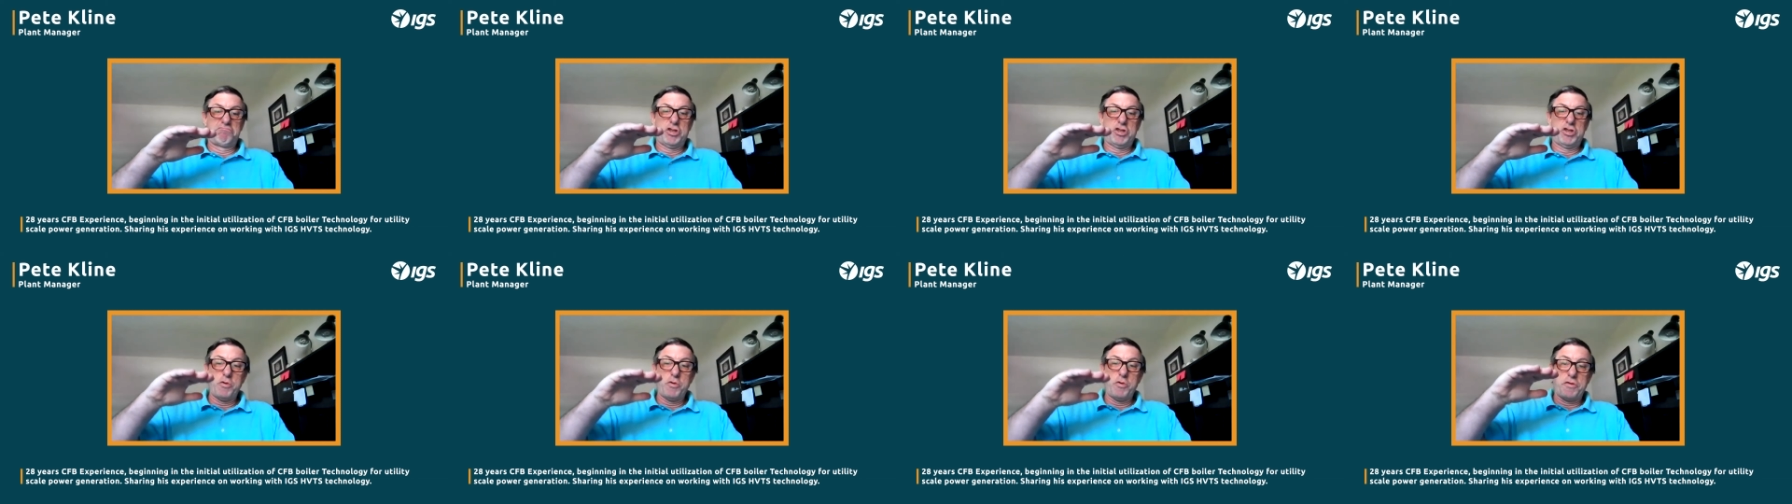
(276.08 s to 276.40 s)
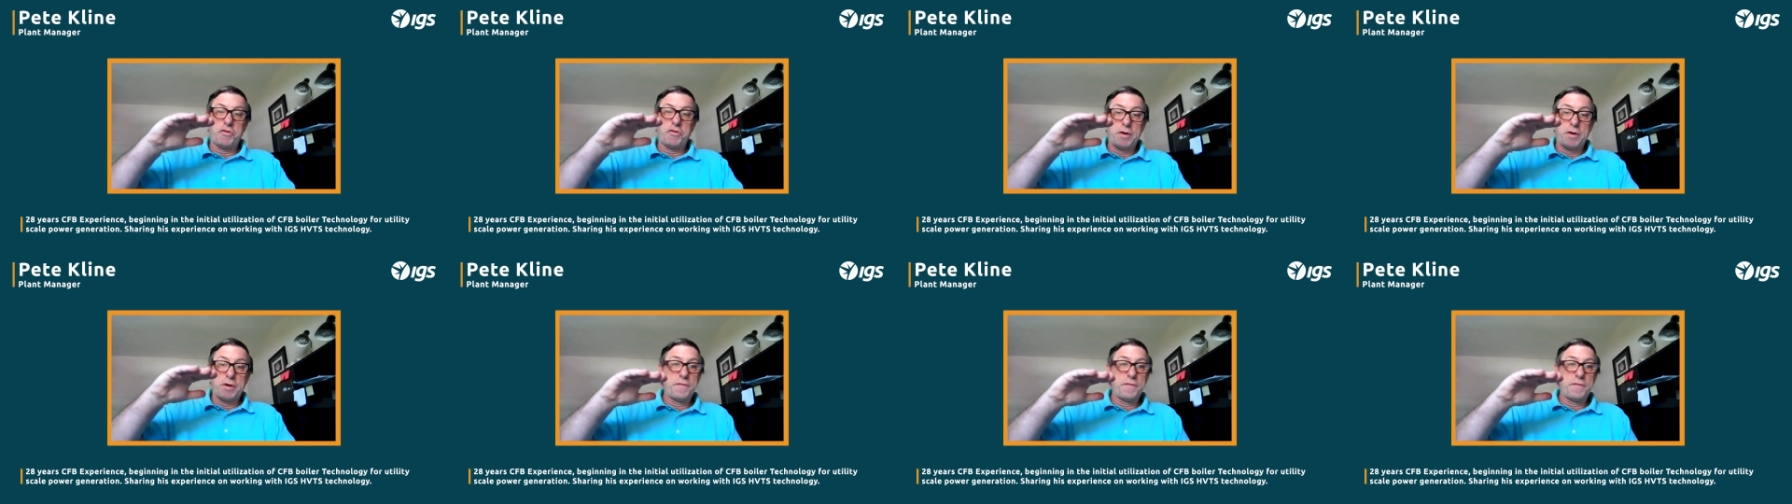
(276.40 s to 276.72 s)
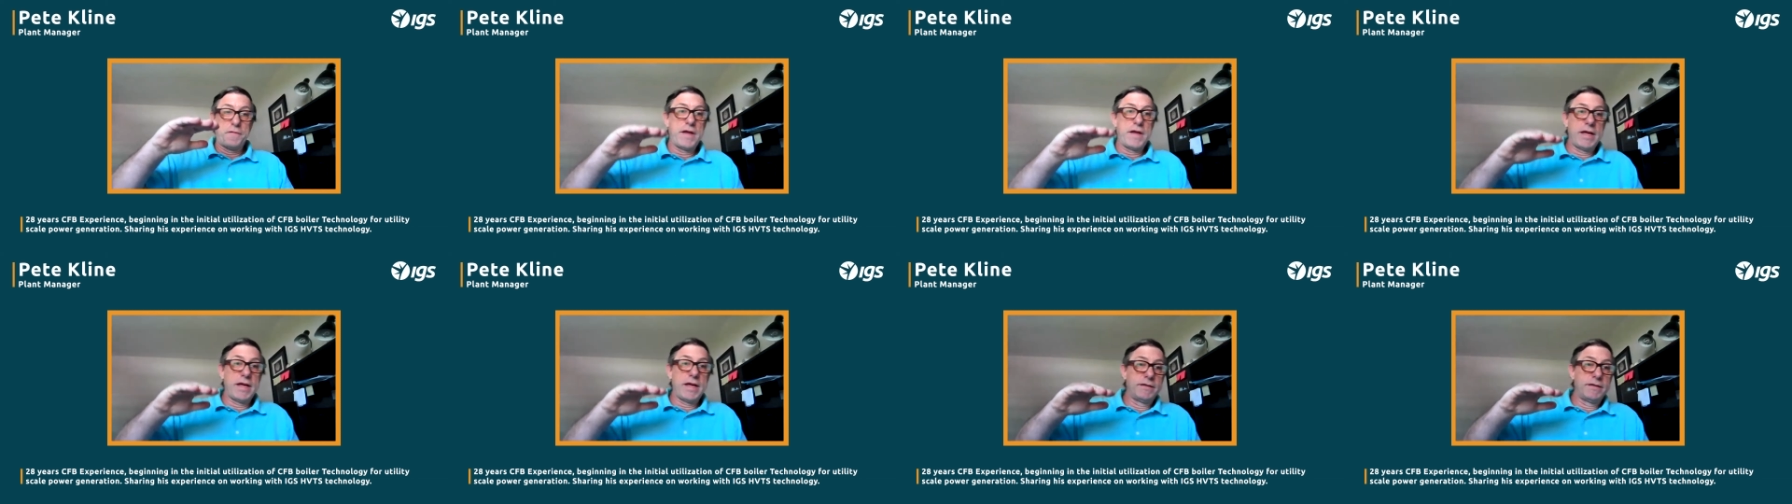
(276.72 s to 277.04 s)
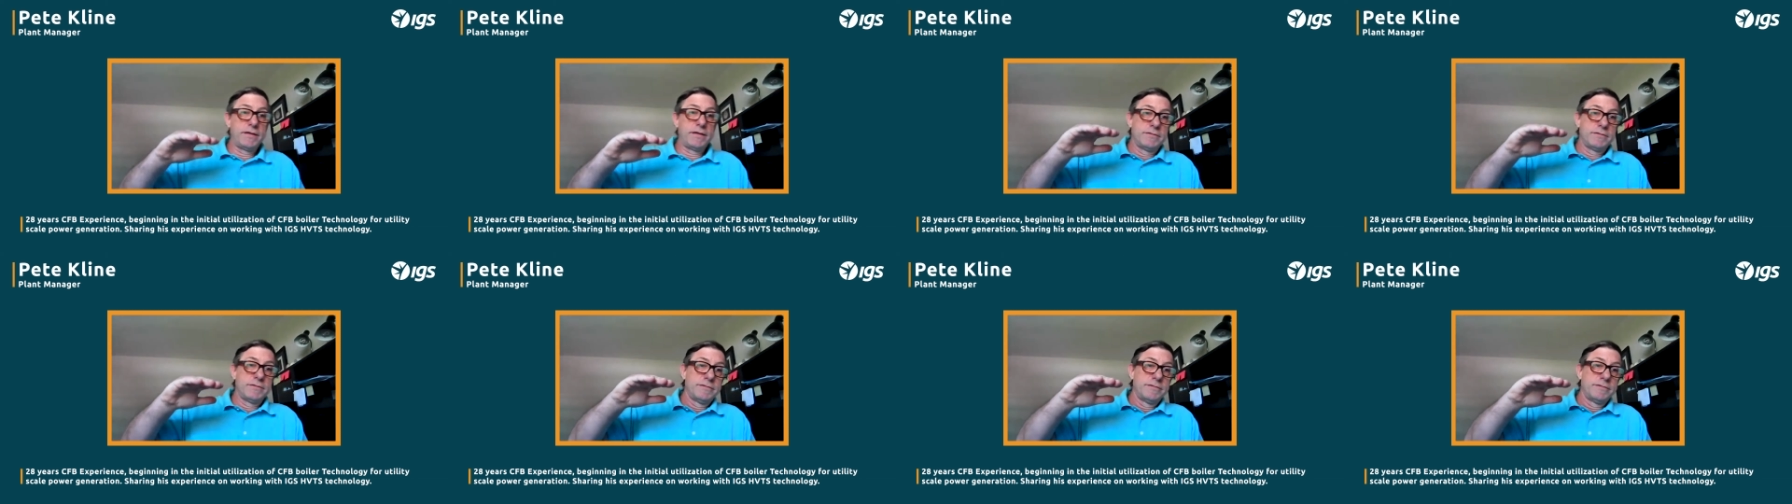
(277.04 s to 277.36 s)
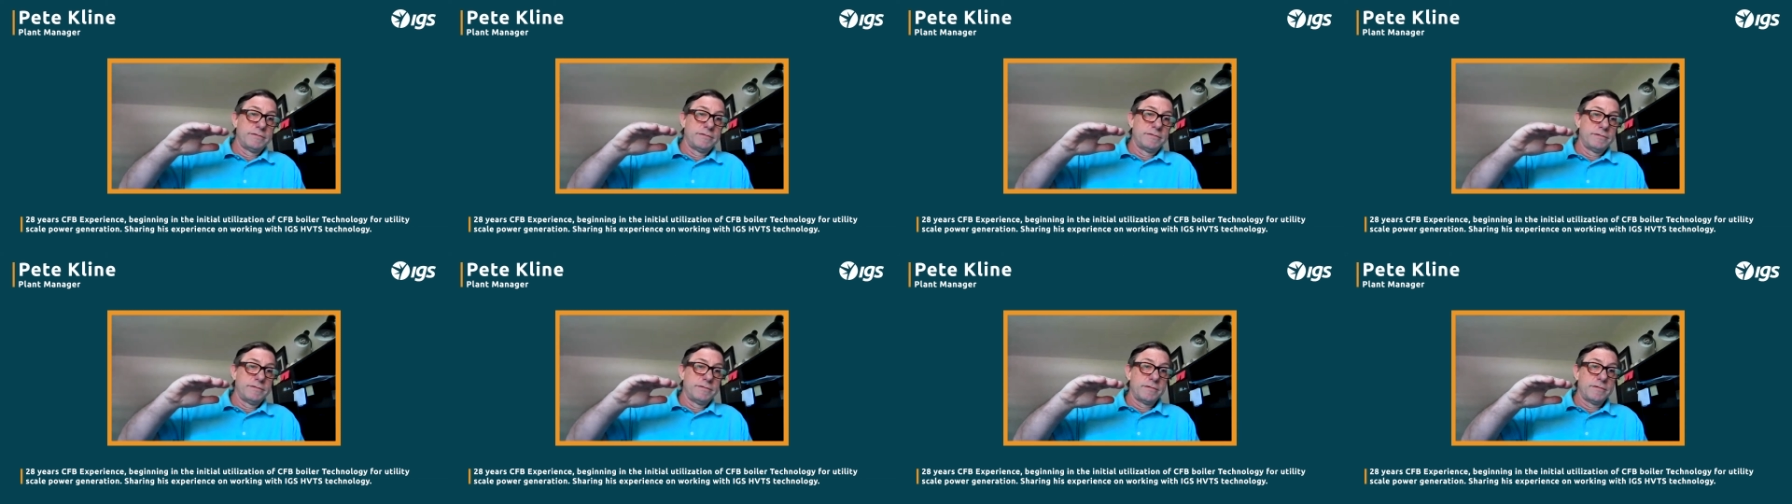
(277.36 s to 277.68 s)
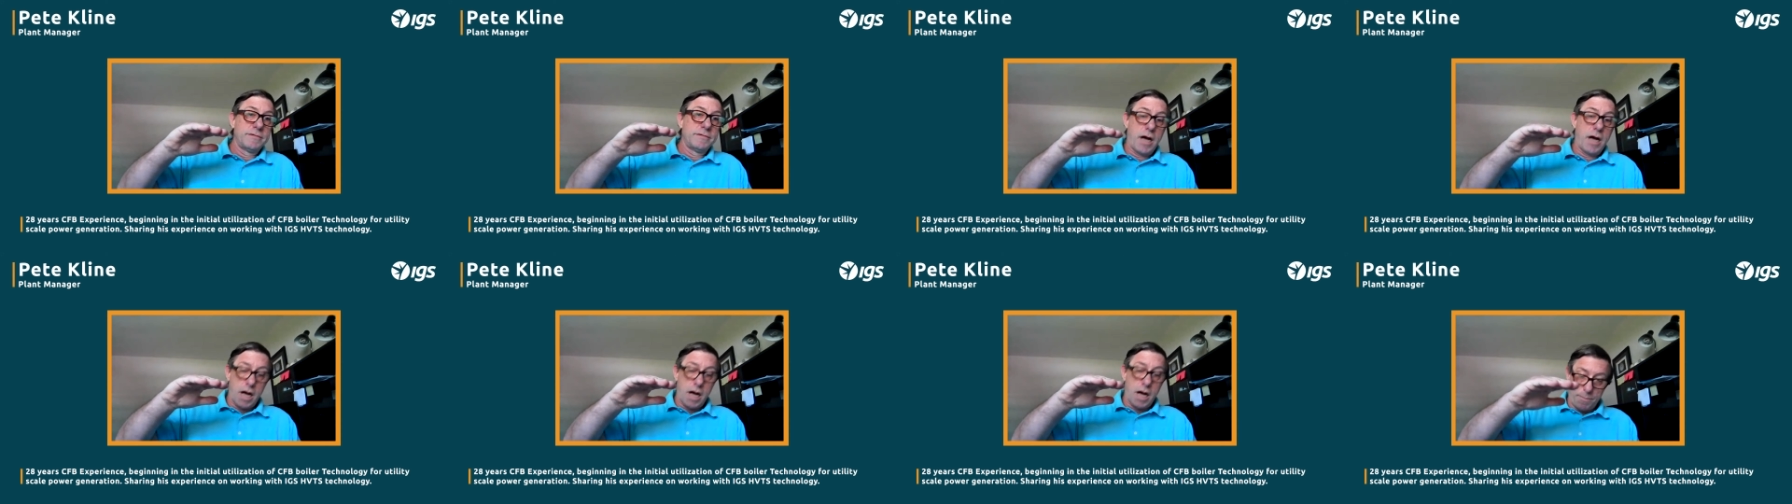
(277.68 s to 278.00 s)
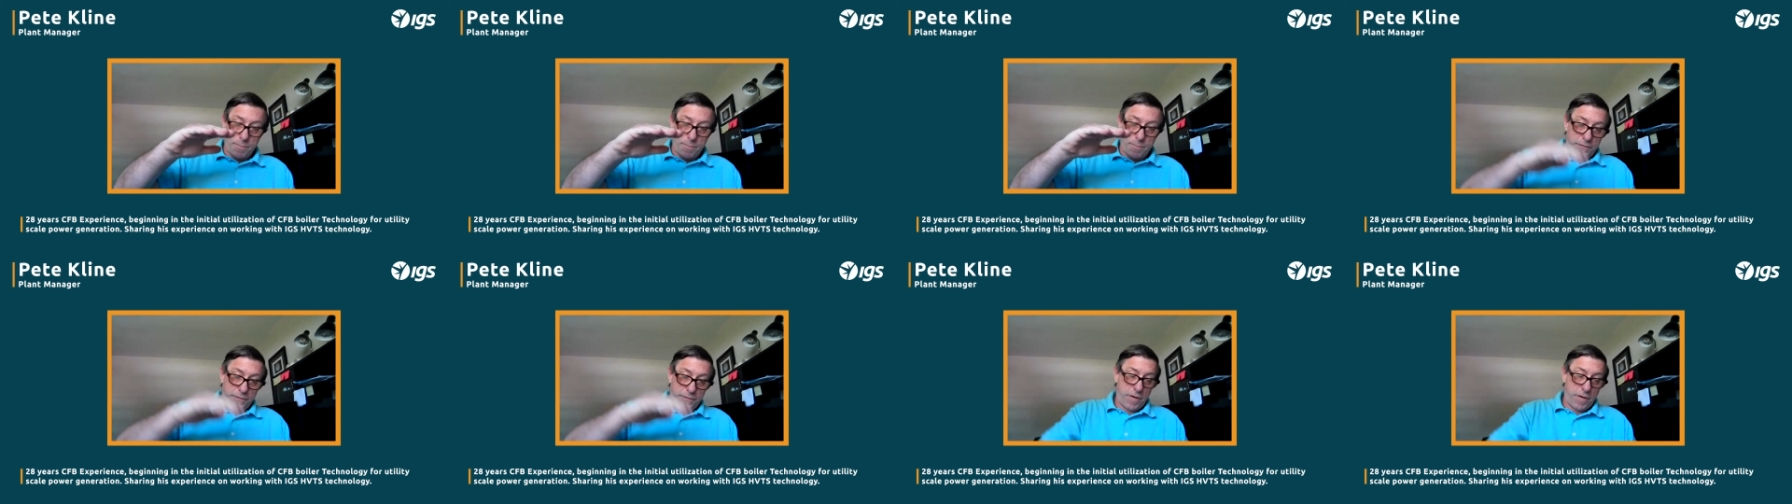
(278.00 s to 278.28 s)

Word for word: two or three feet up